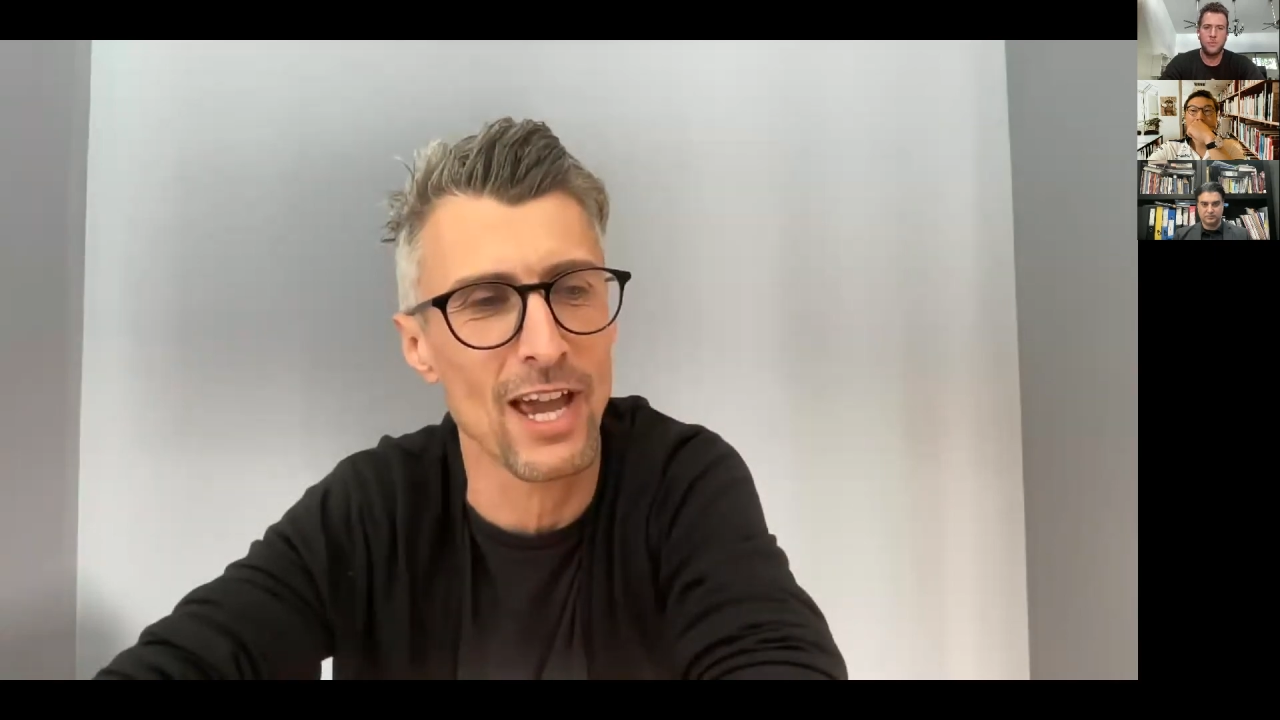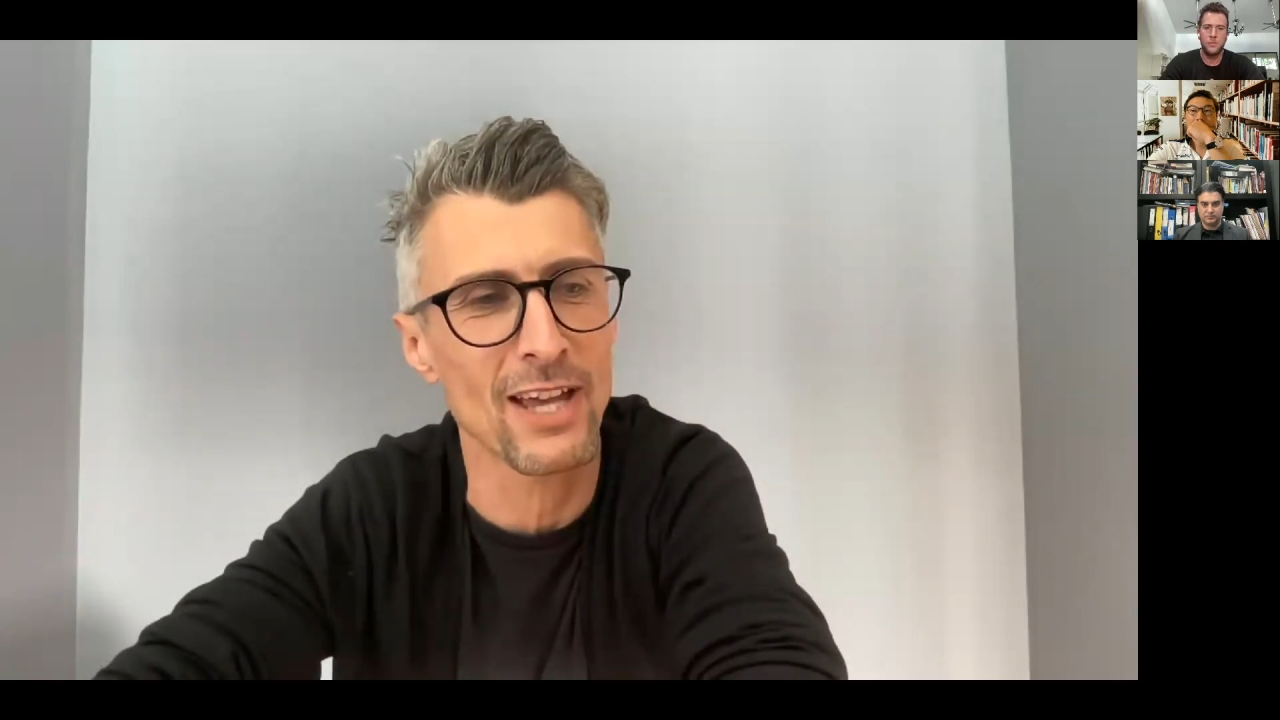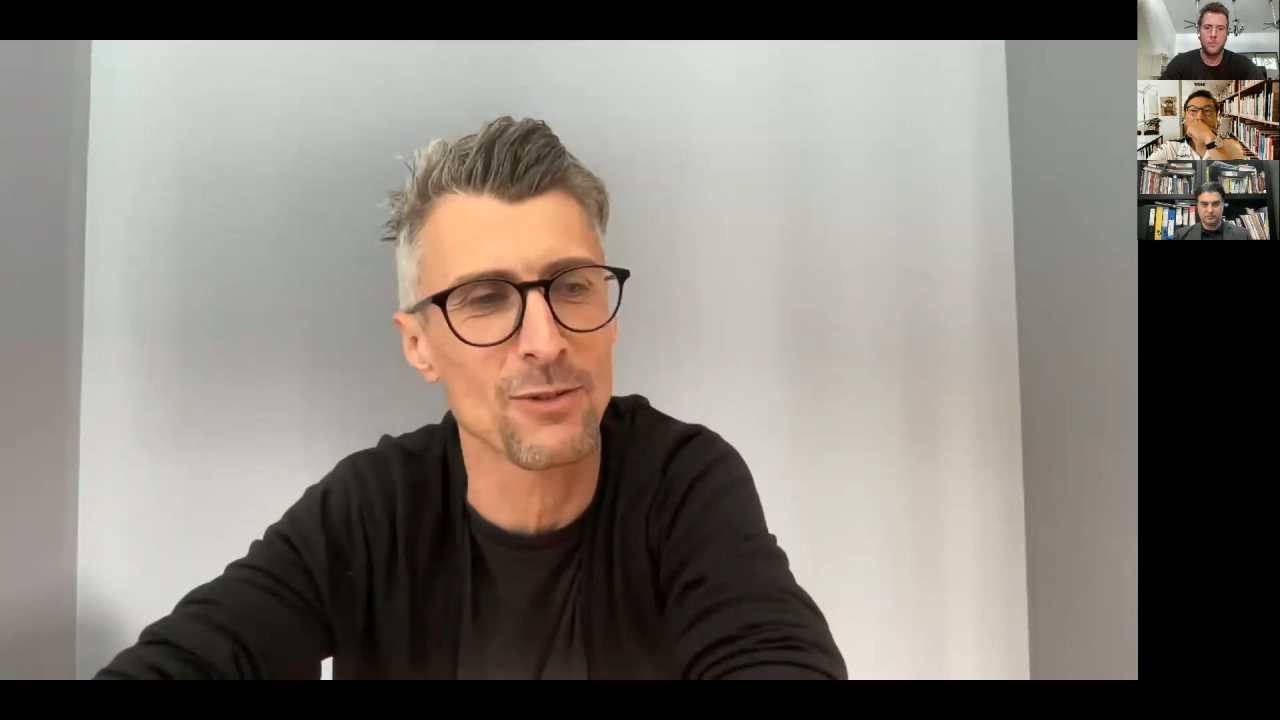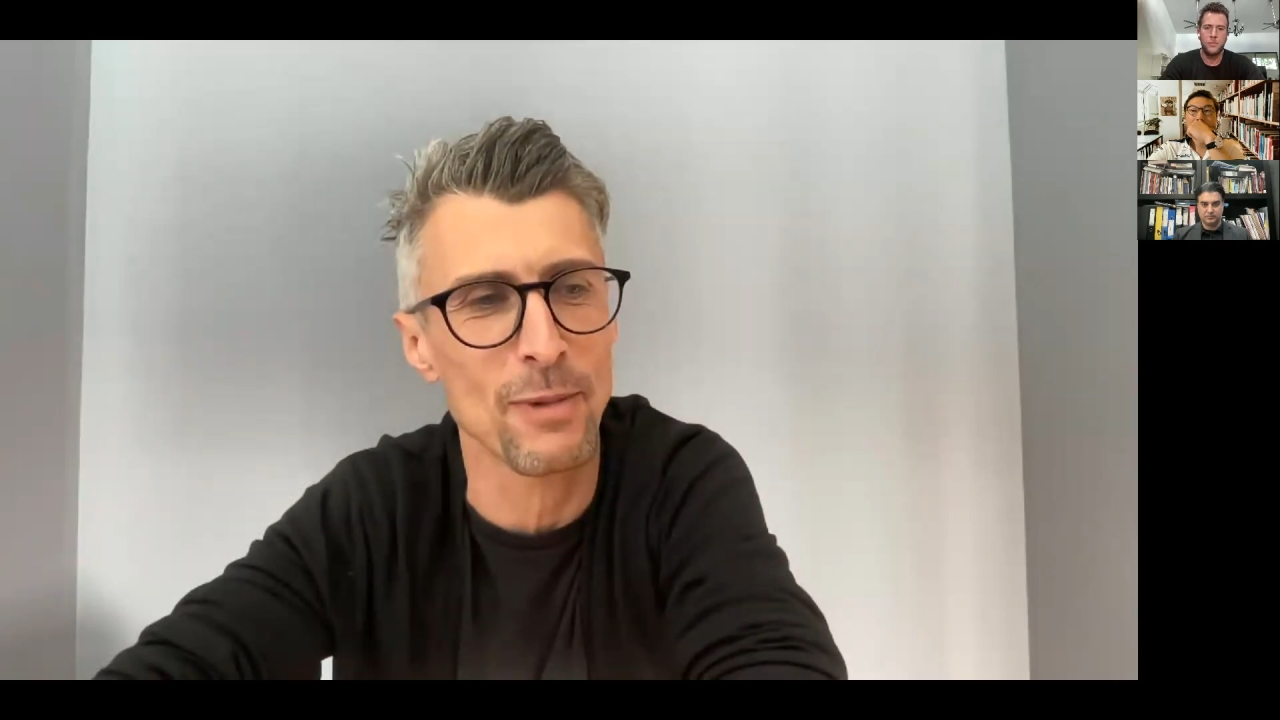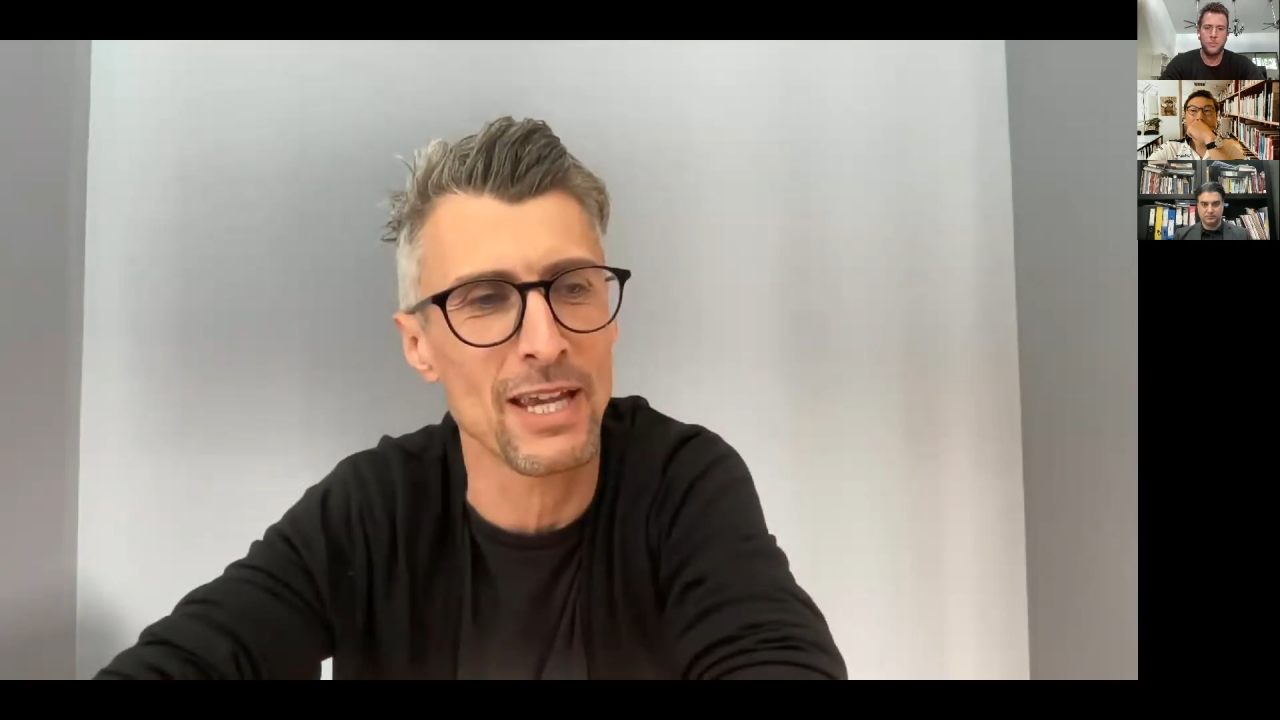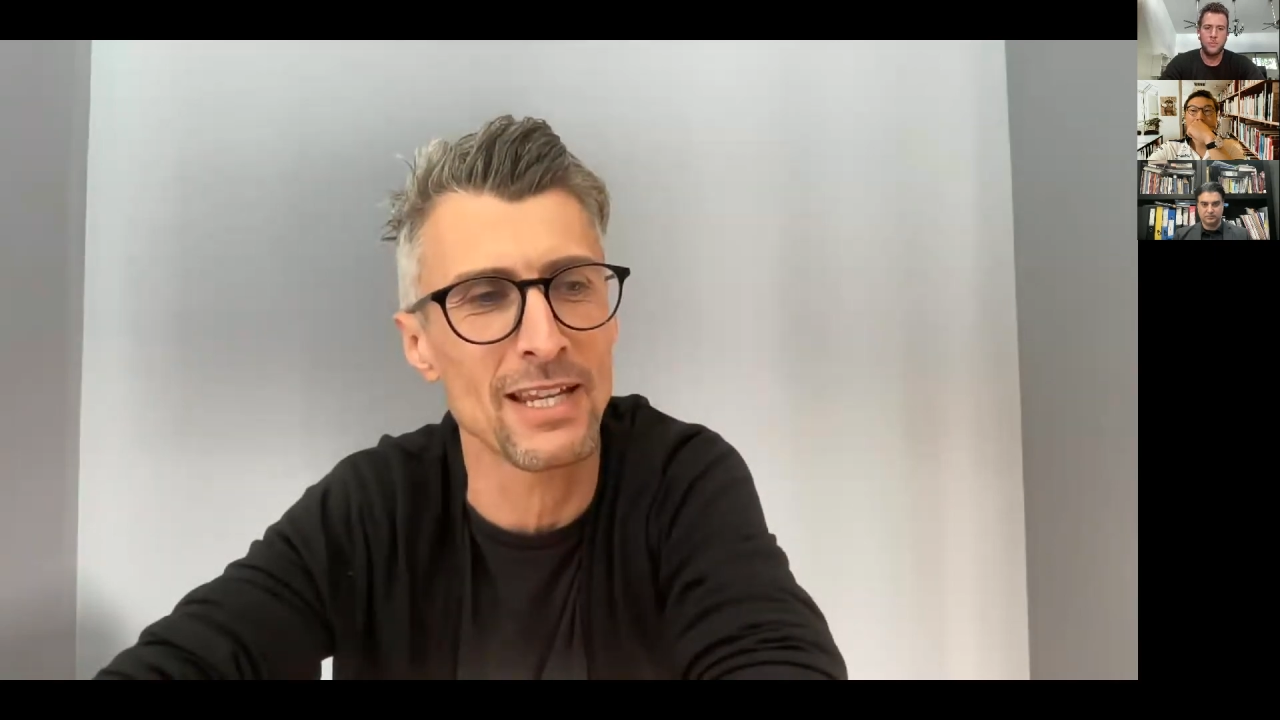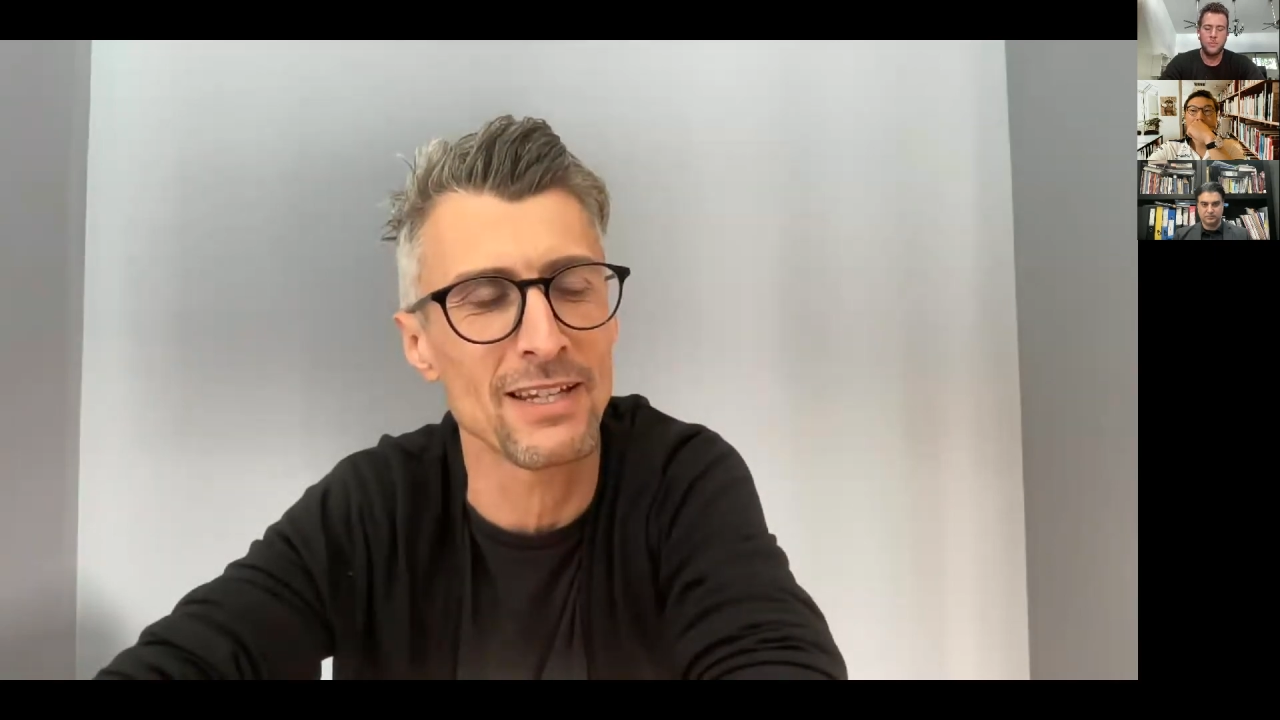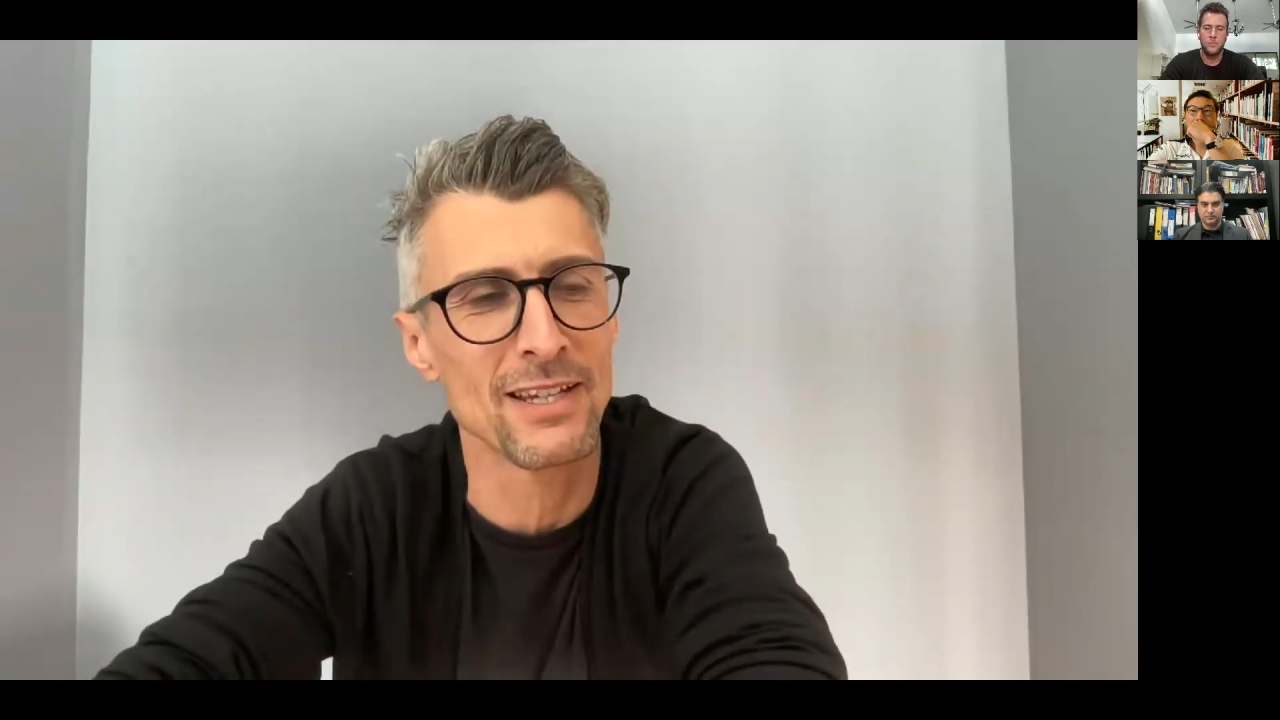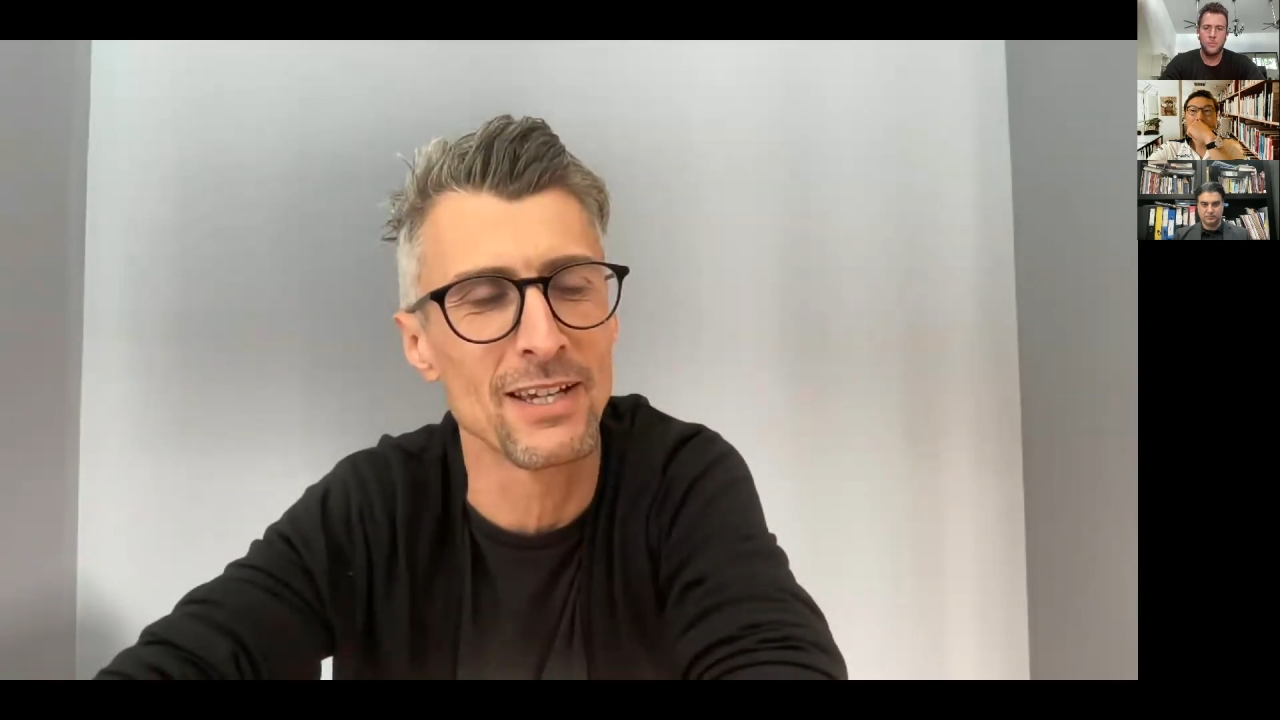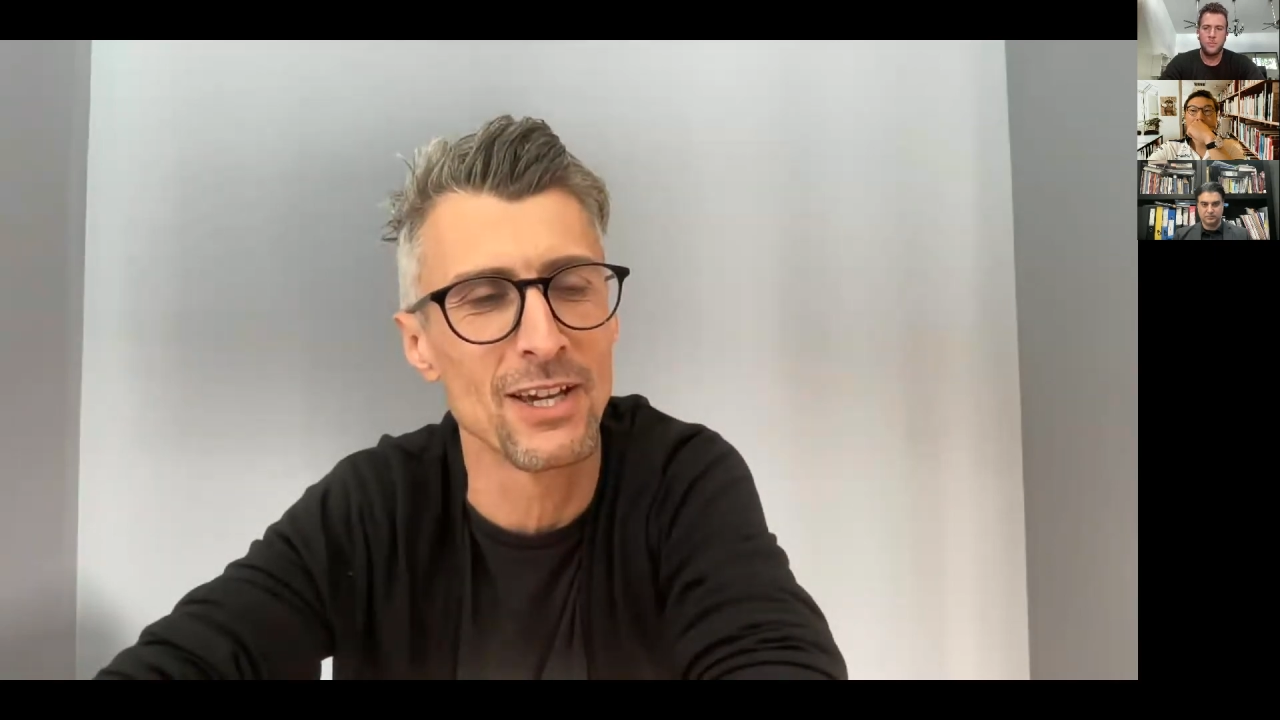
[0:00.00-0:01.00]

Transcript: has been